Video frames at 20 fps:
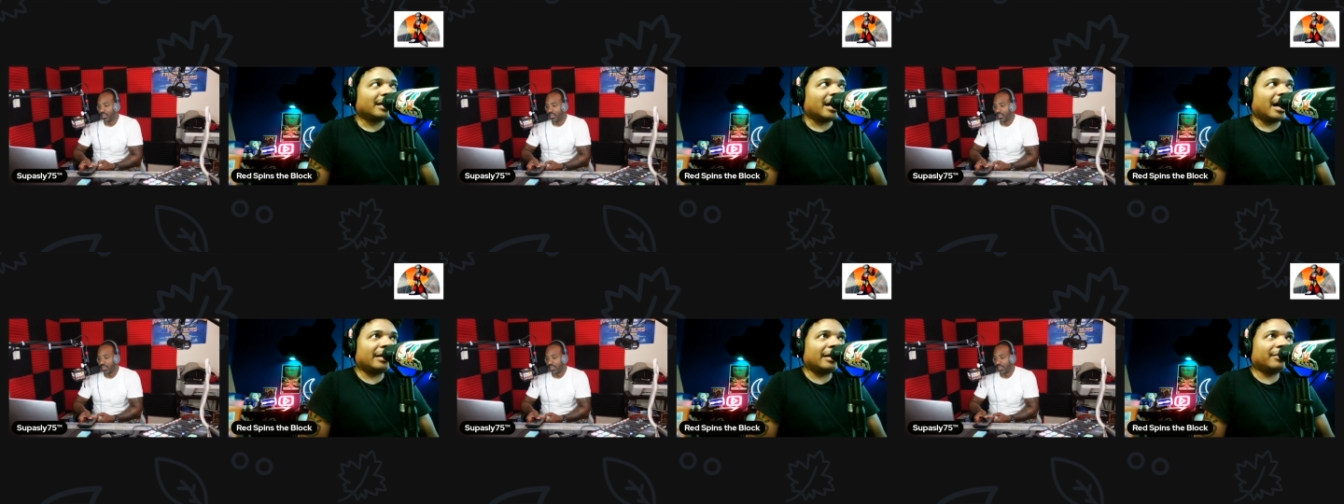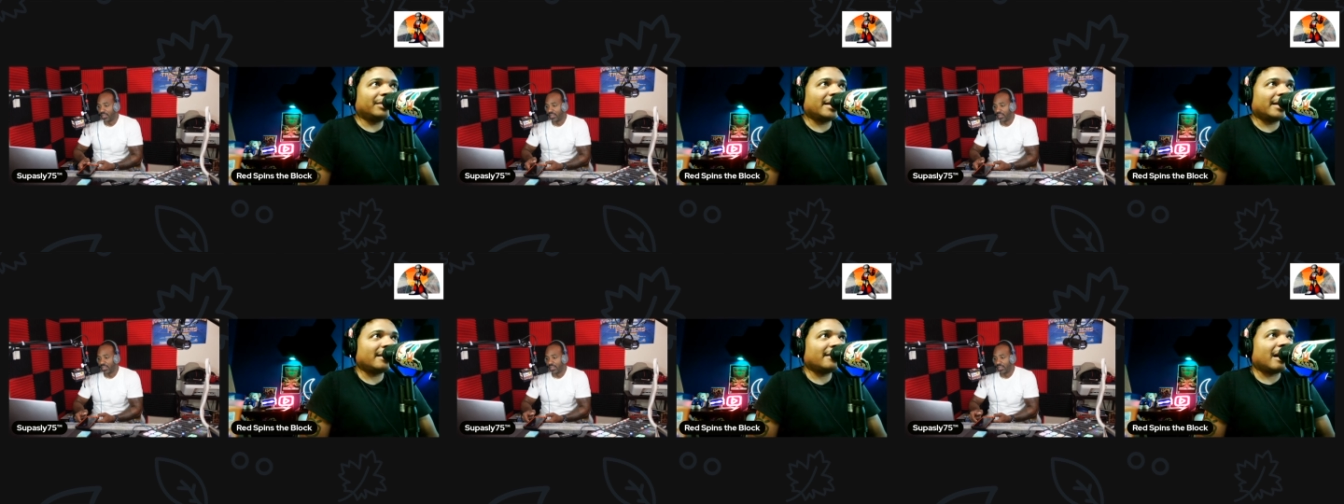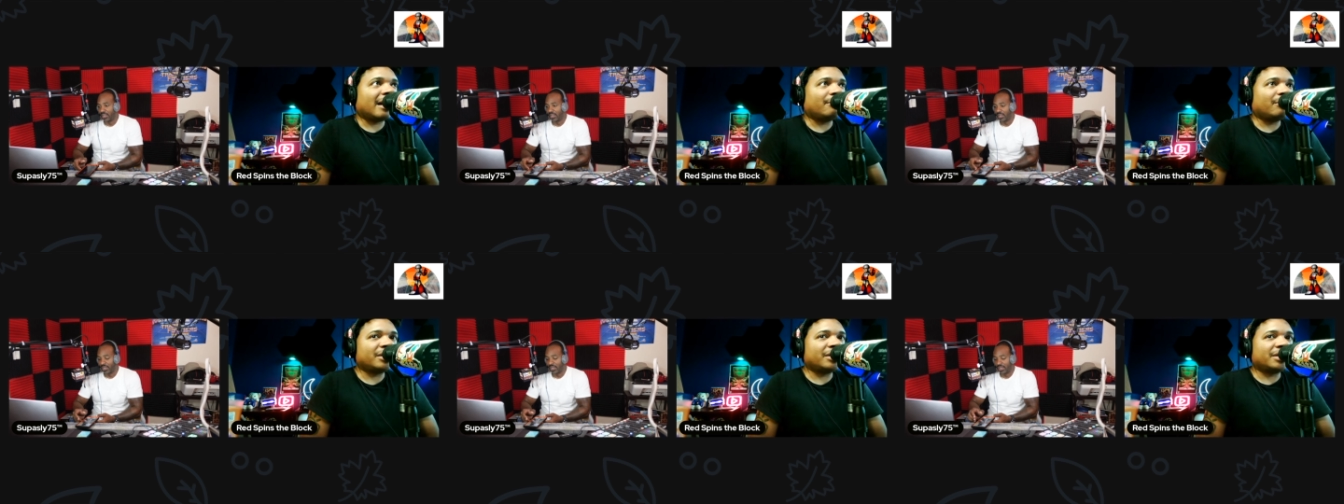I don't care
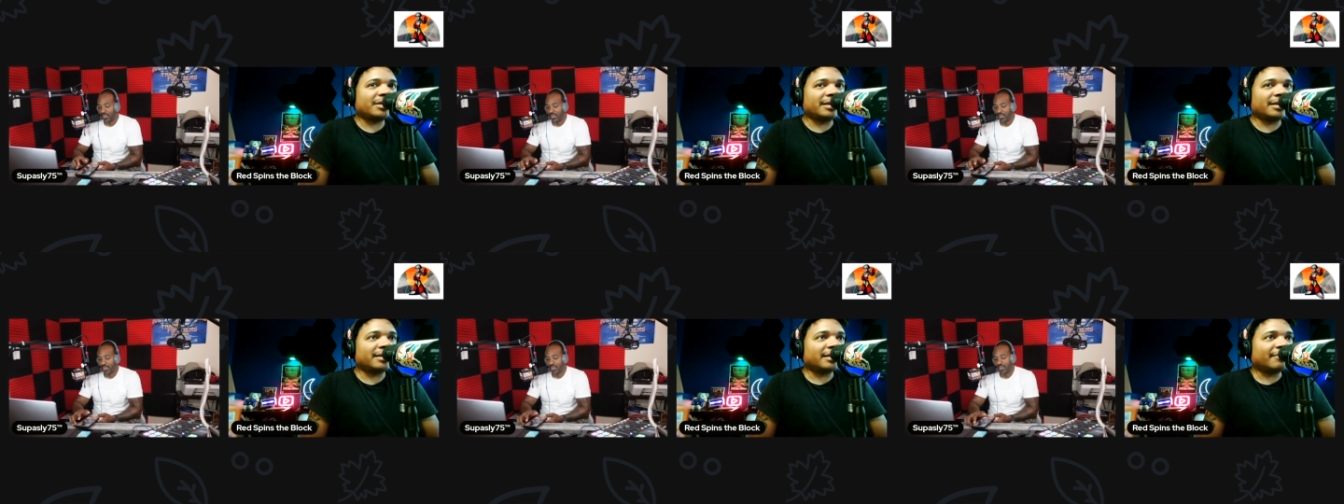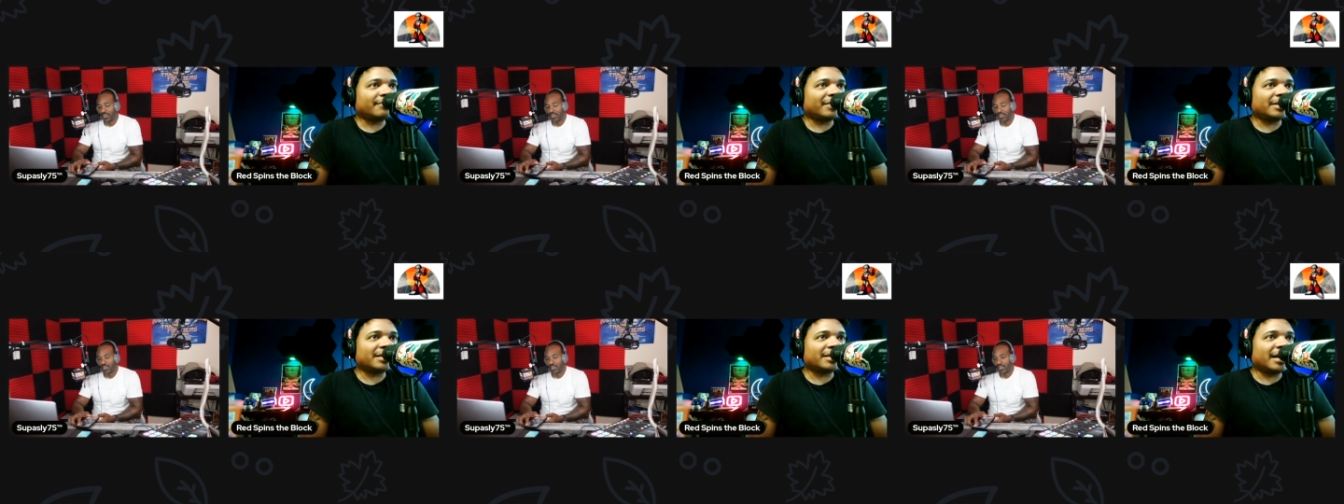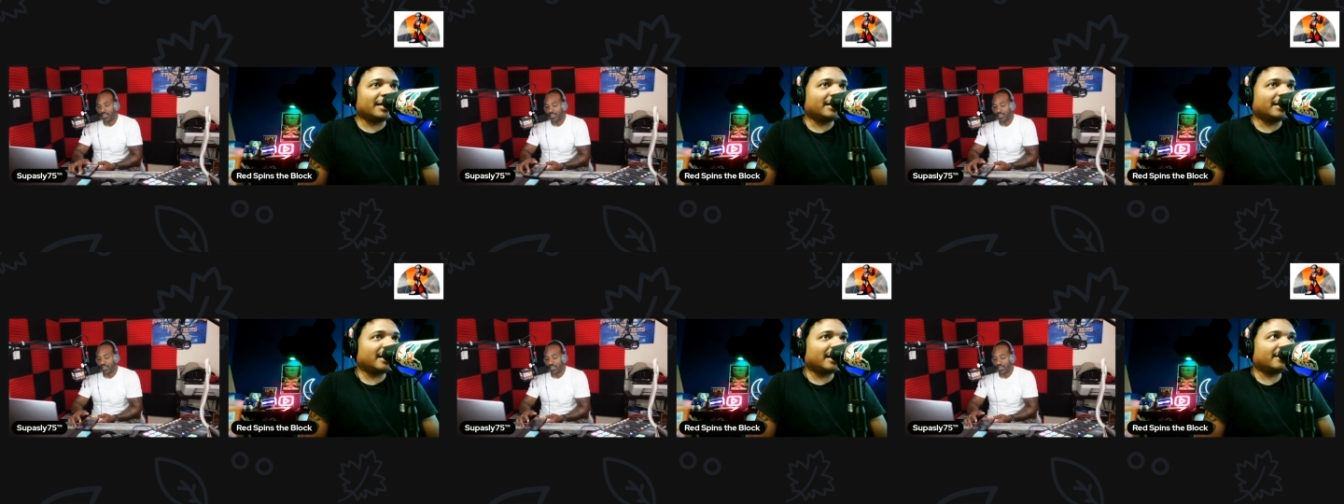how much it is. If it's
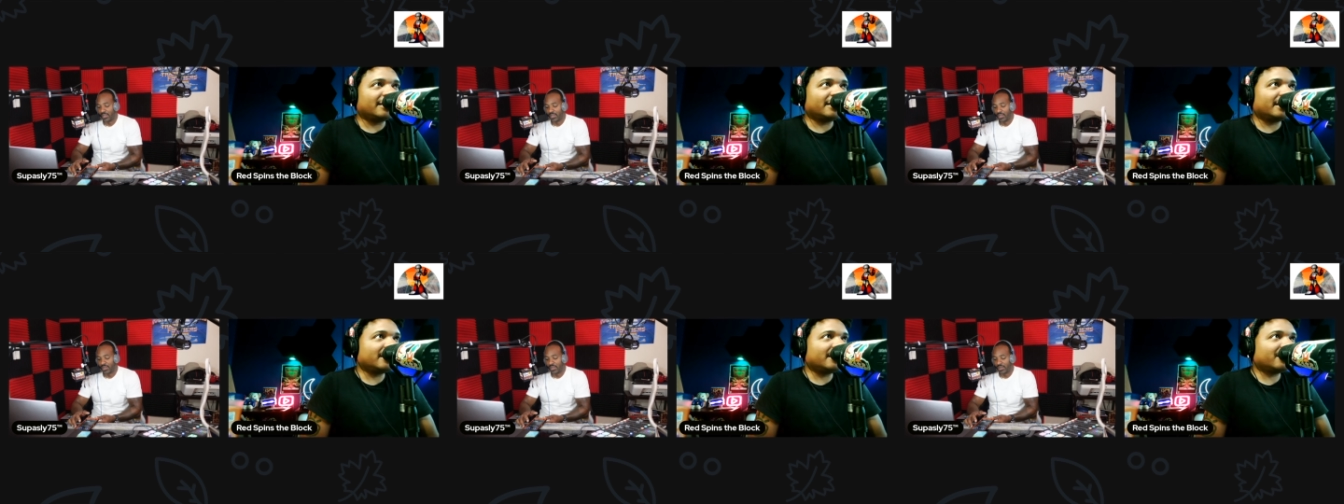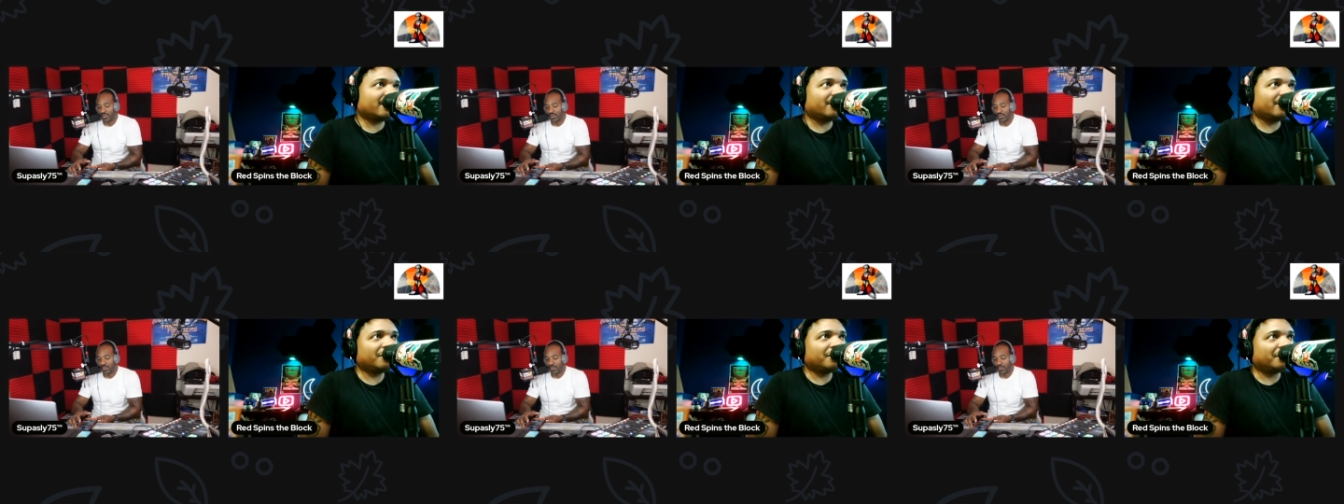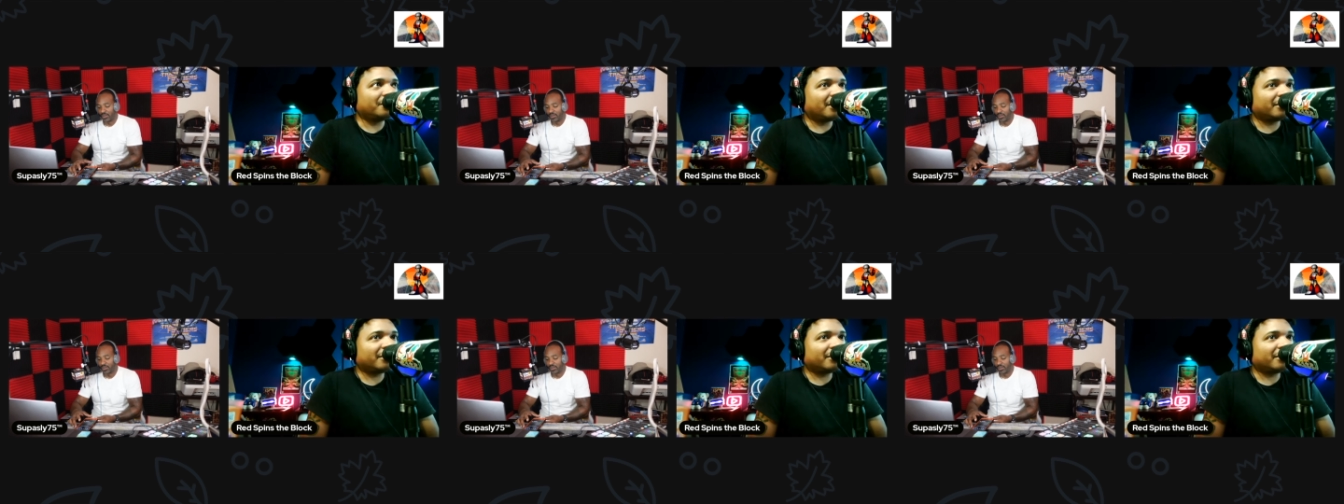99 cents, cool.